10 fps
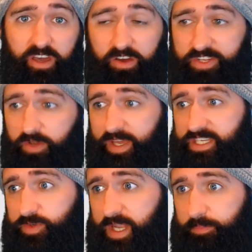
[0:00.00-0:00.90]
audio
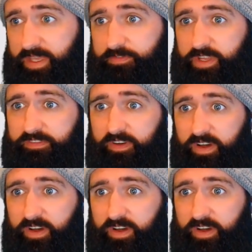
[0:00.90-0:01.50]
into an MP3 for